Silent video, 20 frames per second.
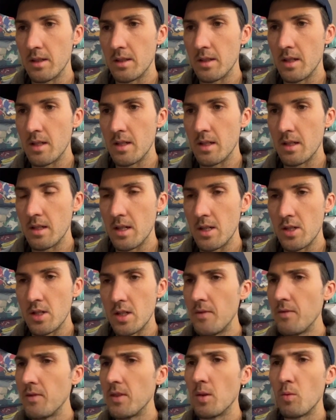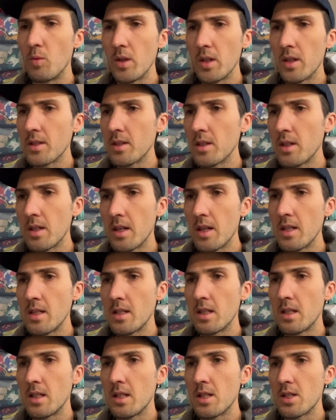as nice condition. Even the wheels are in nice
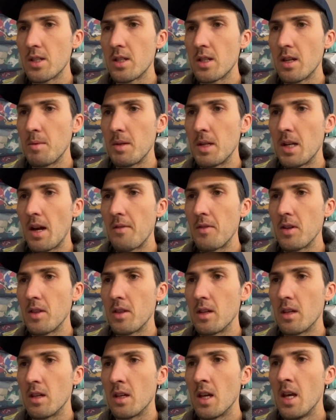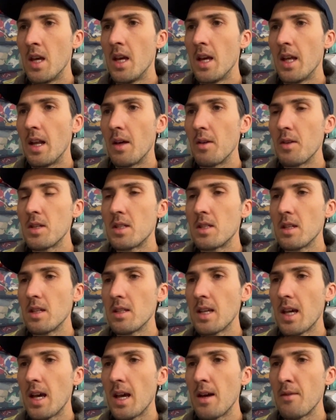condition. I mean, everything. Now, this
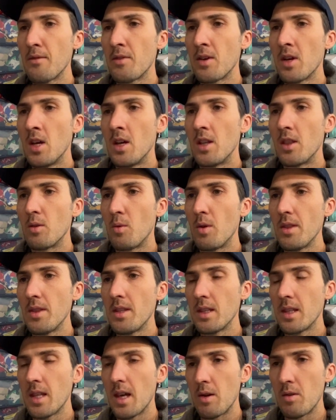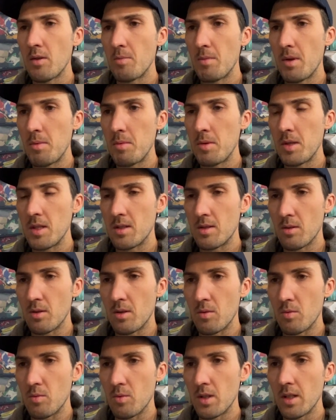does have the one thing that would maybe sort
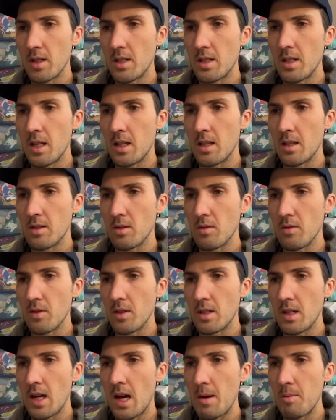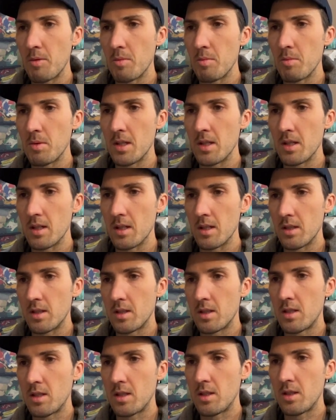of really take this over the top would be the
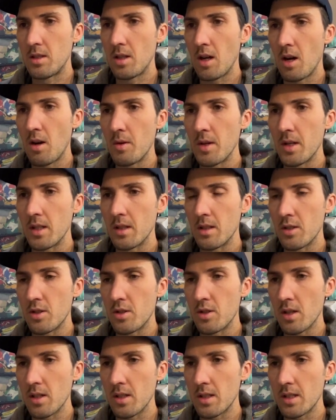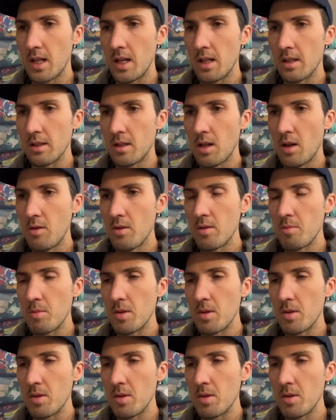towing, the truck style towing